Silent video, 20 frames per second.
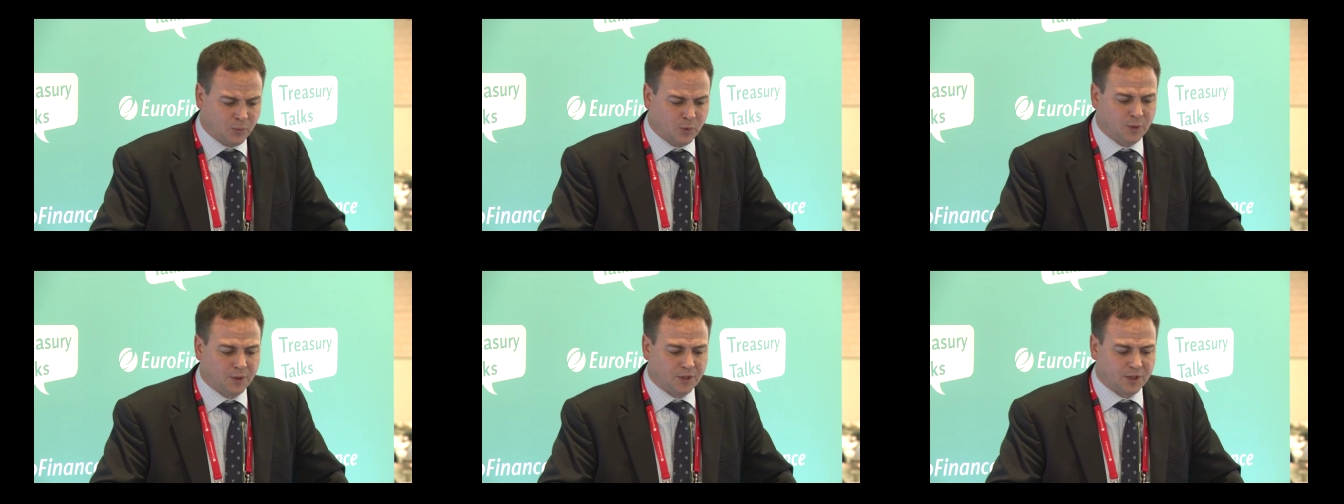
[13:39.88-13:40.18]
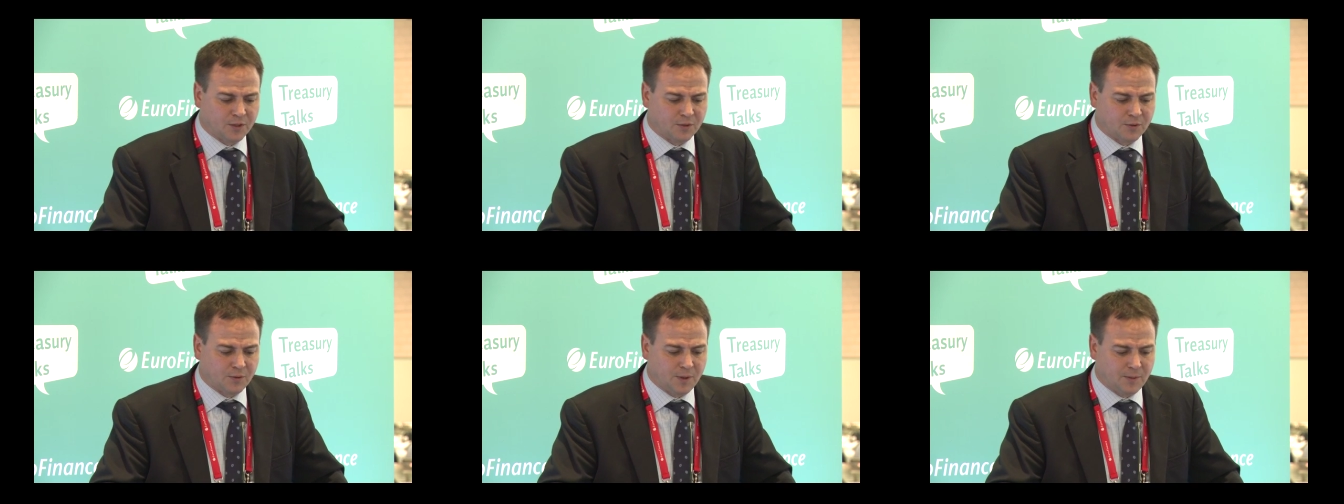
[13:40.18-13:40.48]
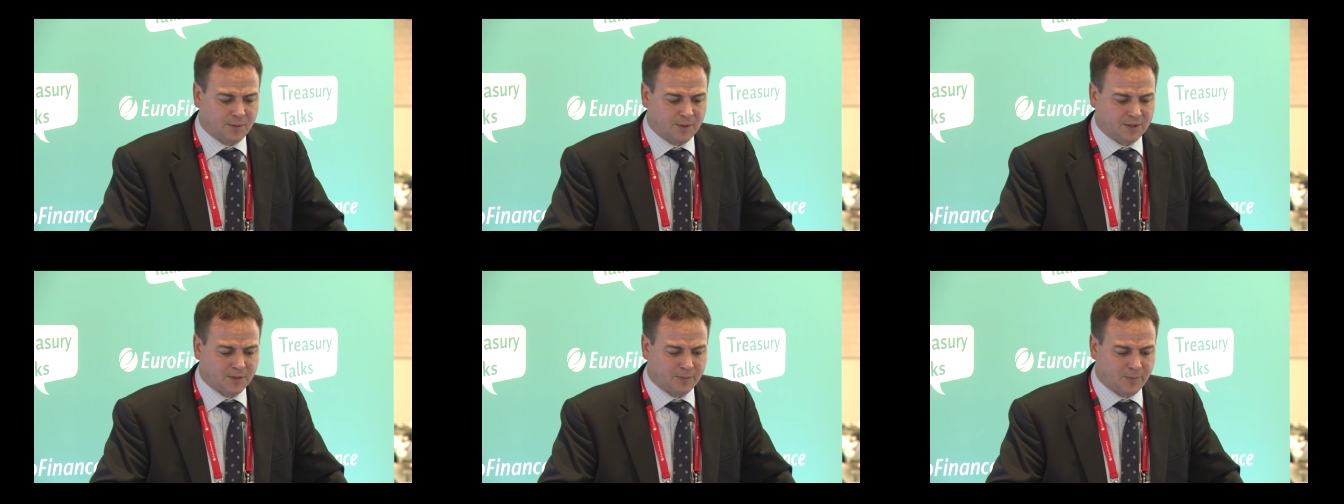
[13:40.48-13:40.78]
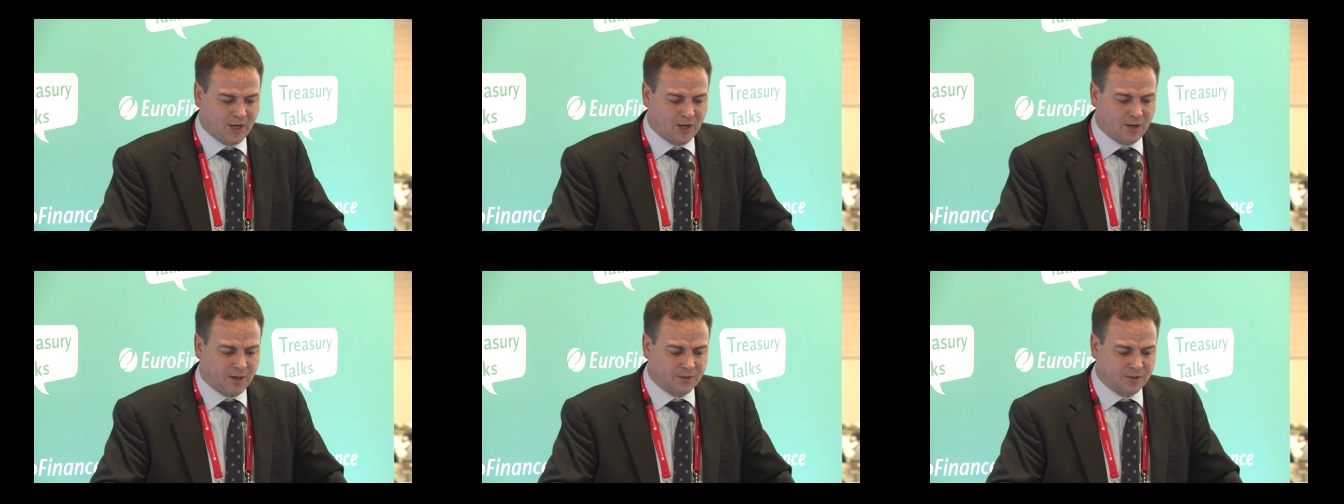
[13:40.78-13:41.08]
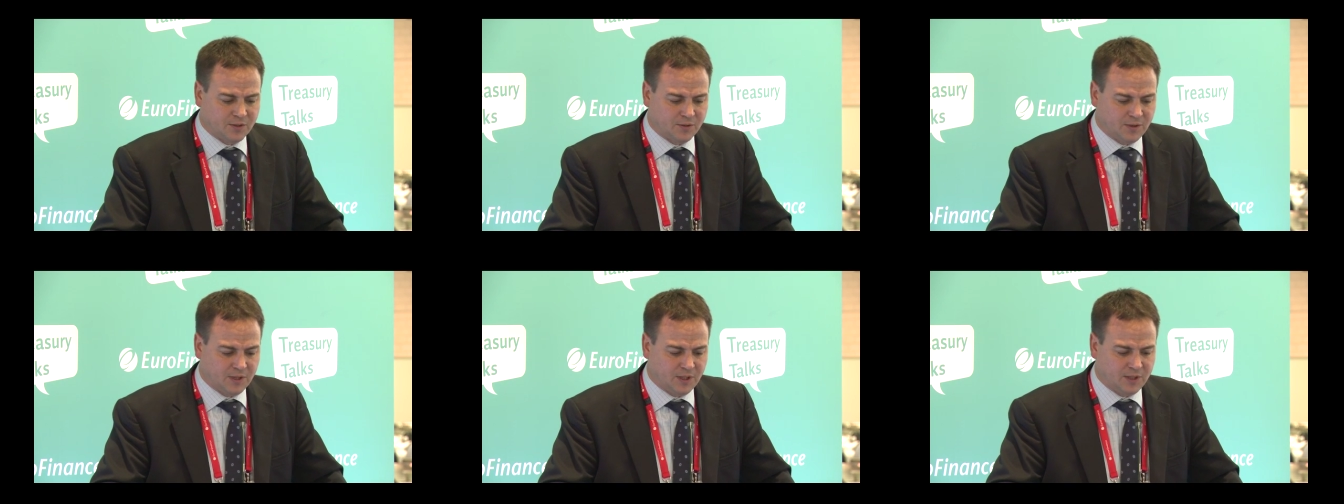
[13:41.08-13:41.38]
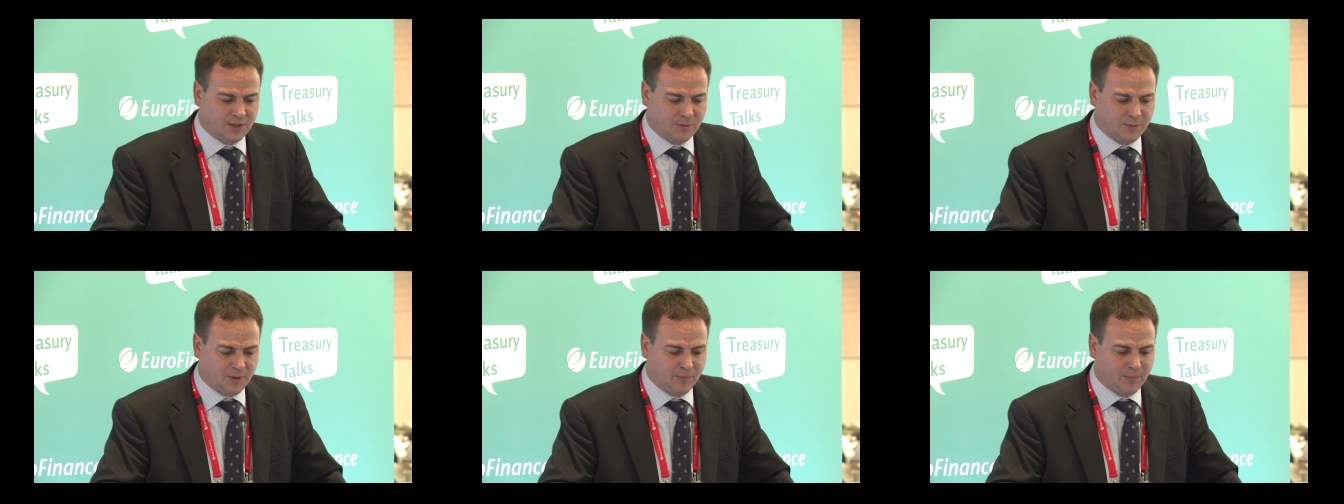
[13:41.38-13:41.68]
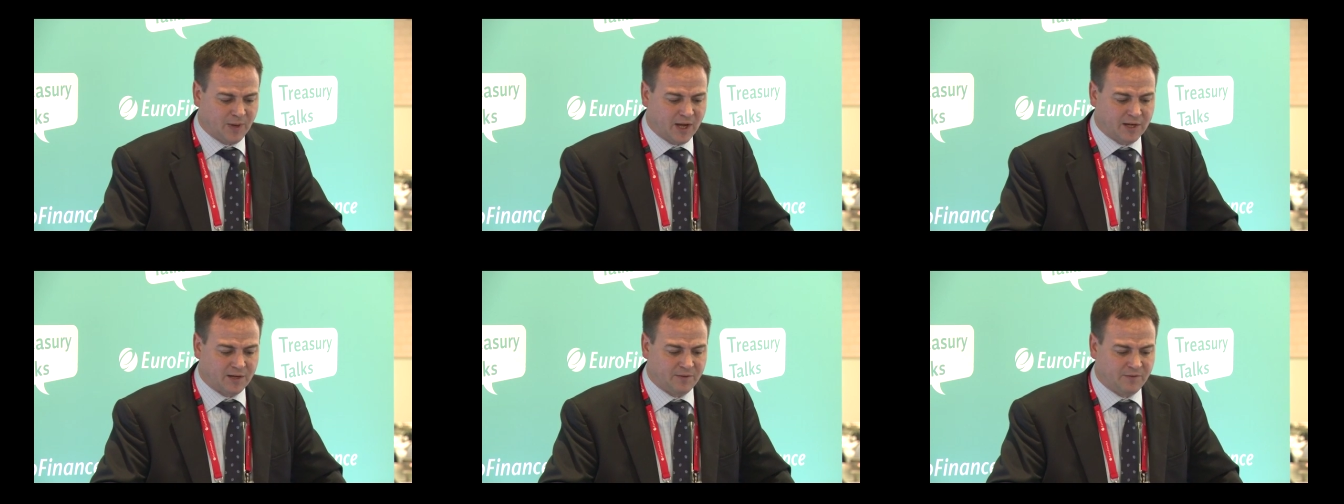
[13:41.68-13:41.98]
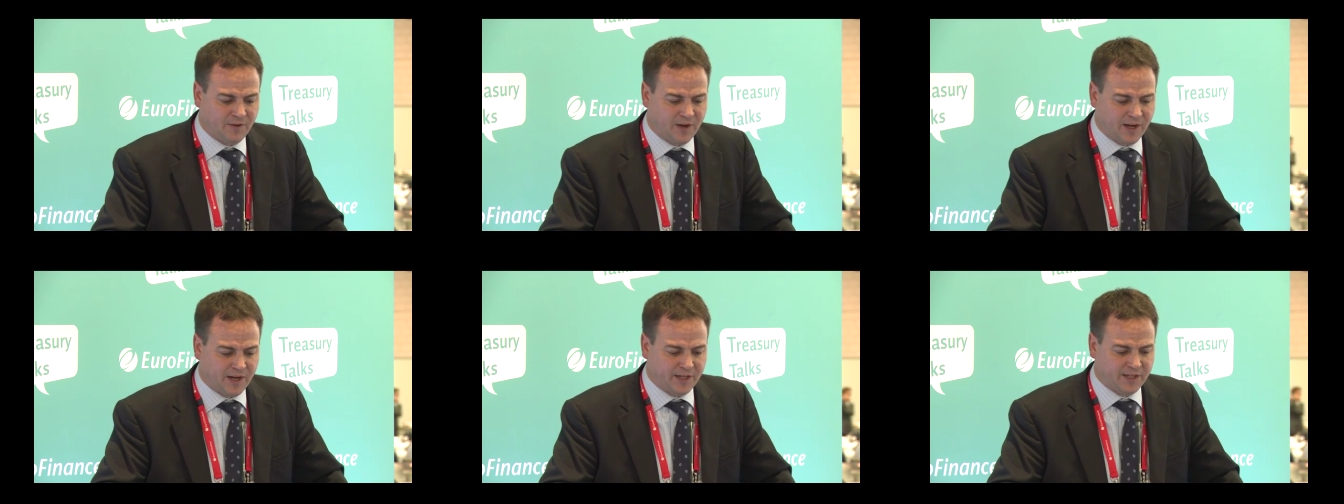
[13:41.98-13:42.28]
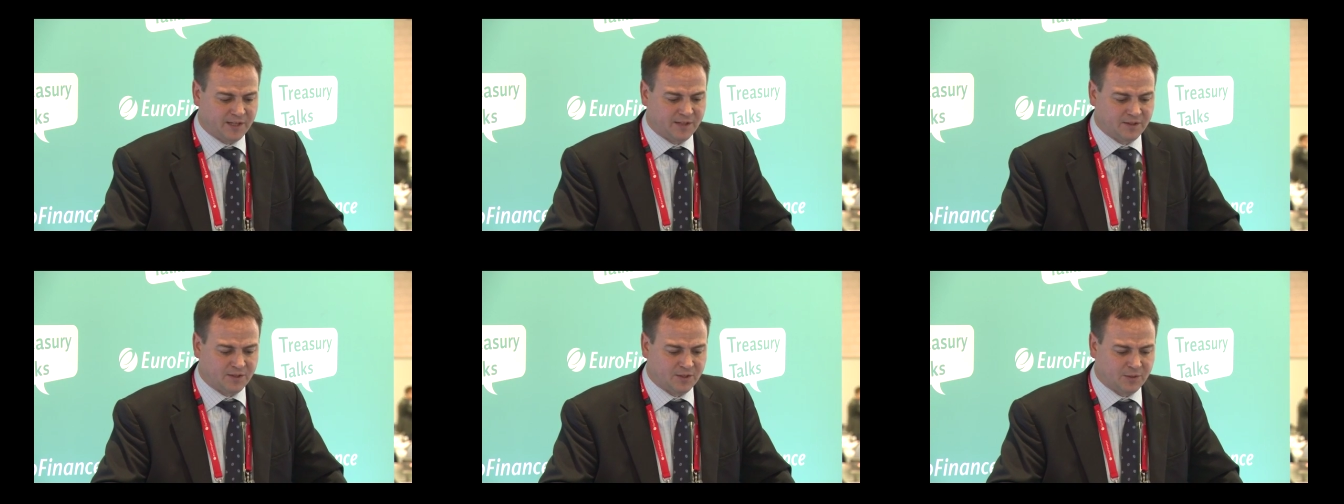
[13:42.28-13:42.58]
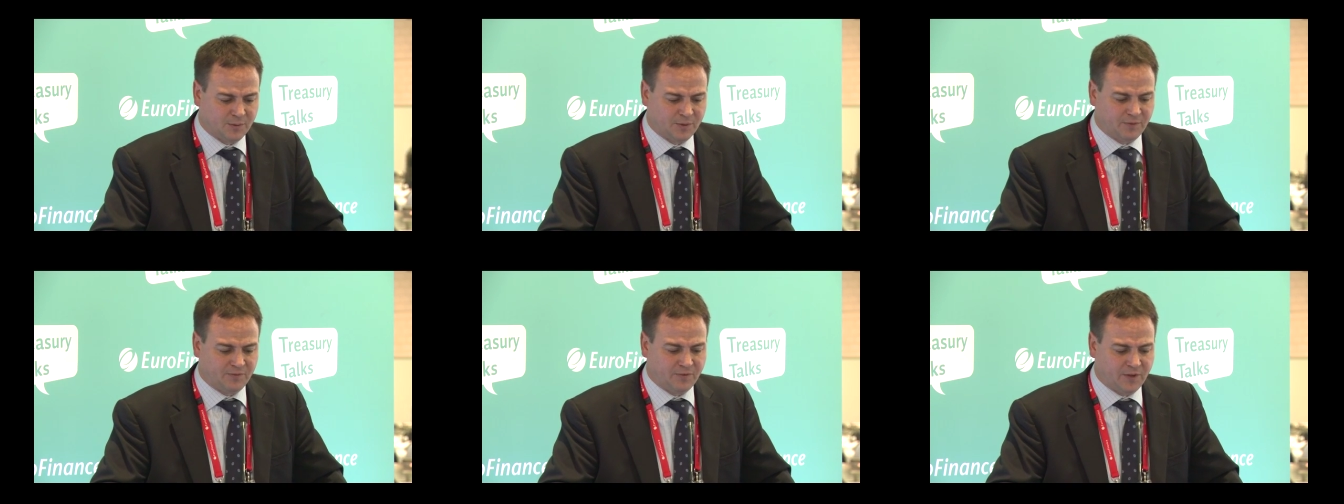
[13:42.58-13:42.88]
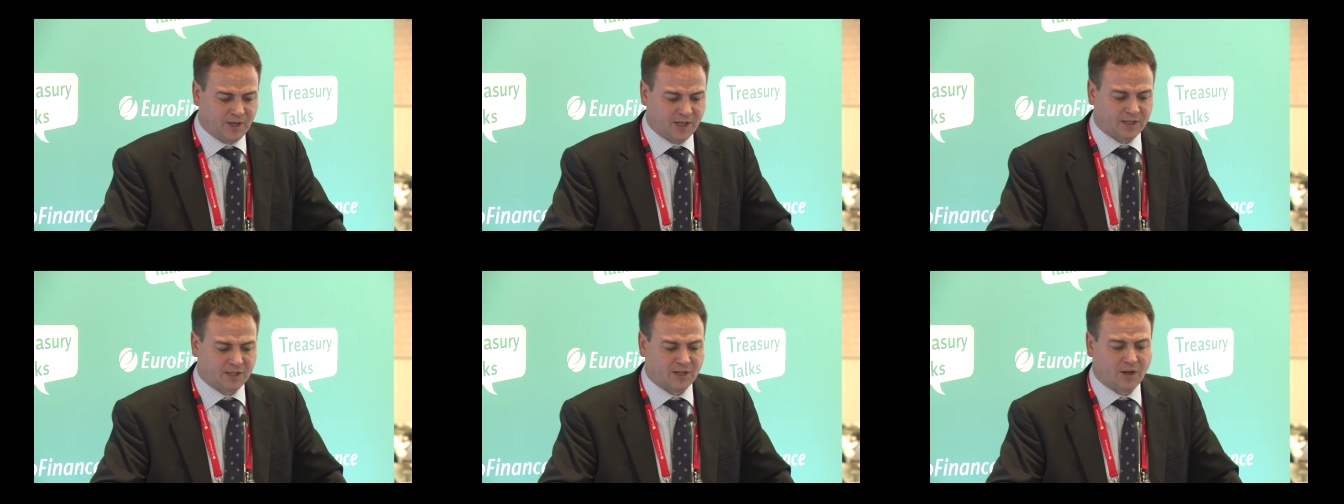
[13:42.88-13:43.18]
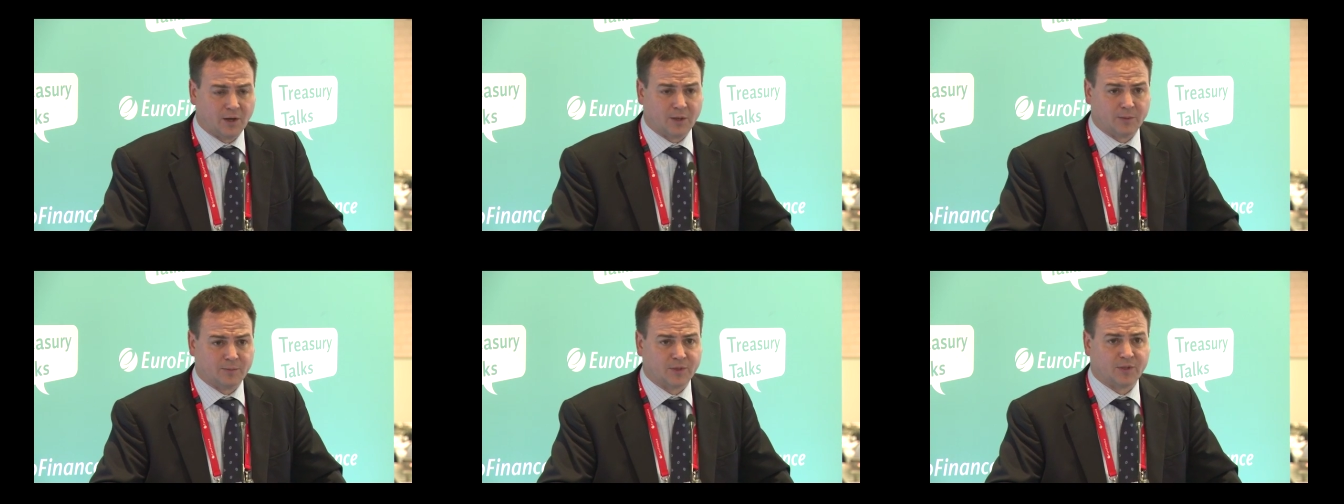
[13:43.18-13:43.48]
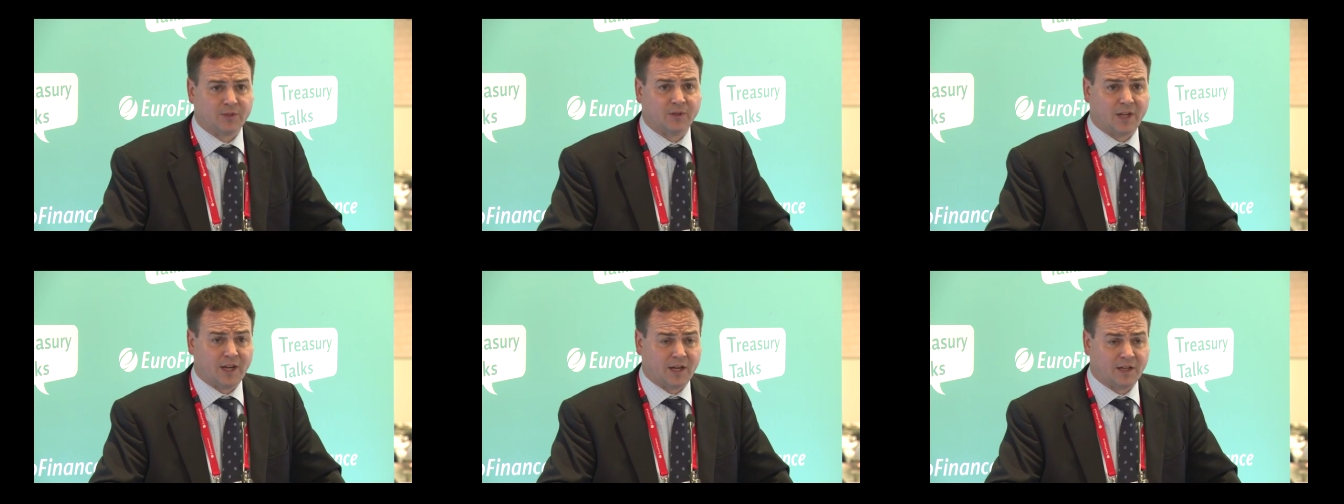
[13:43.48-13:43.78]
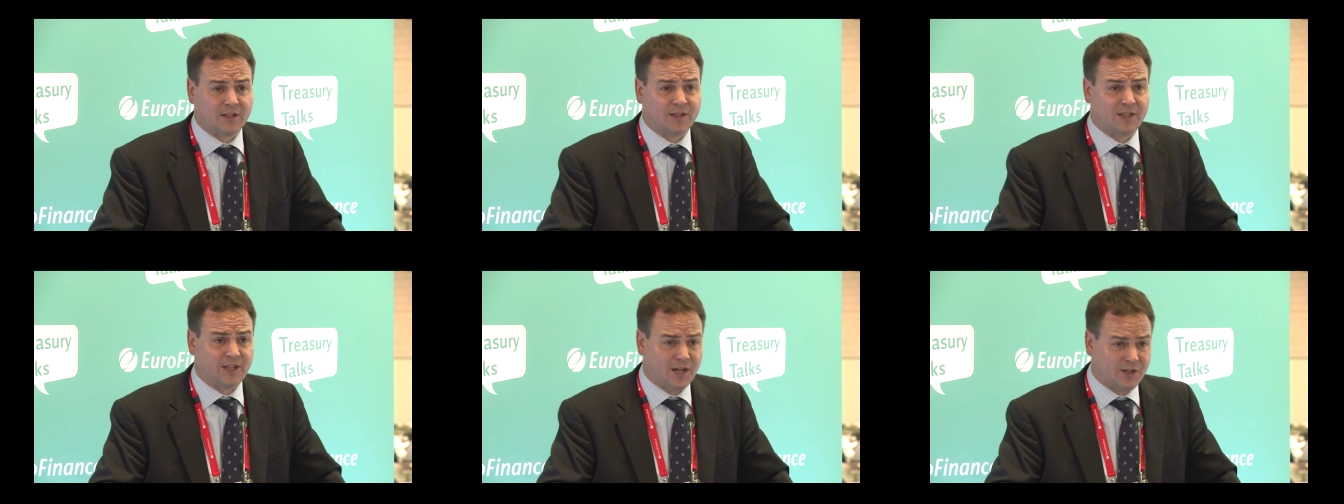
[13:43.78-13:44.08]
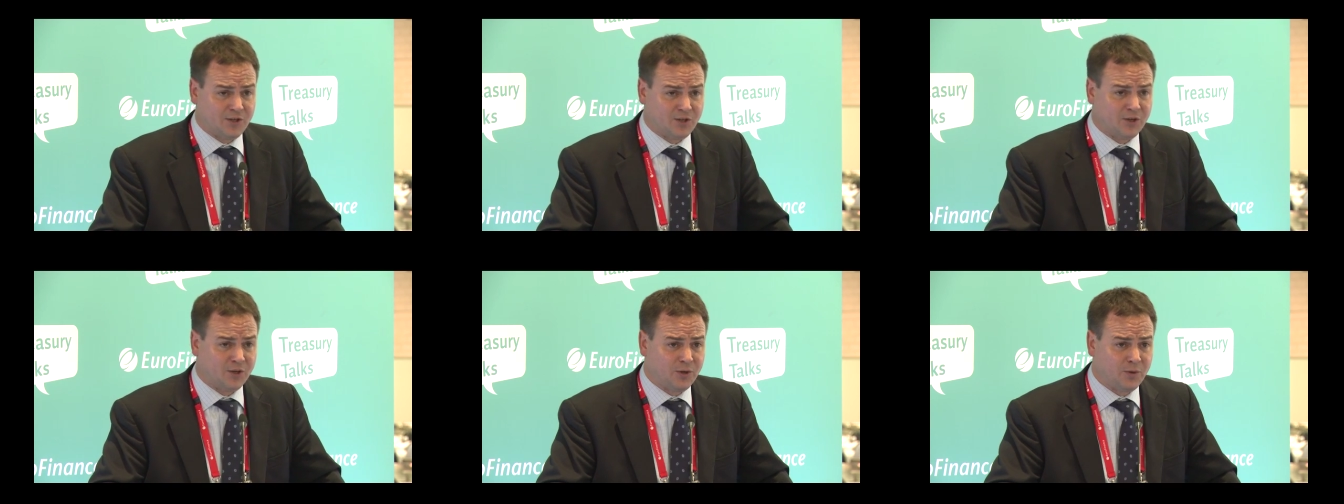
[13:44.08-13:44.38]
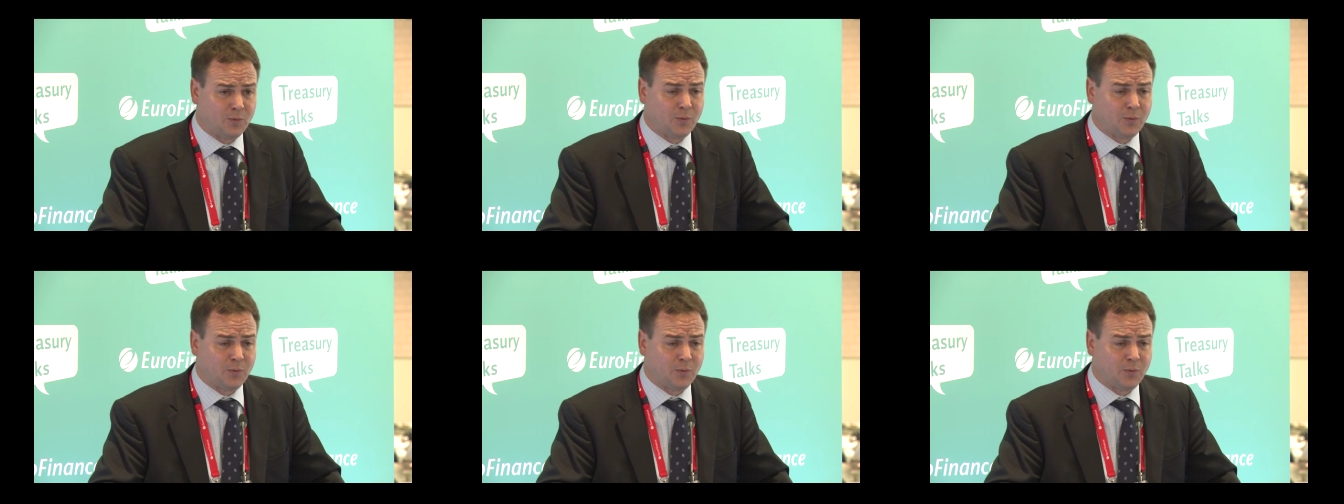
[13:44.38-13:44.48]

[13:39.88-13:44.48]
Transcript: Pooling agreements may also need to be modified to reflect arm's length nature,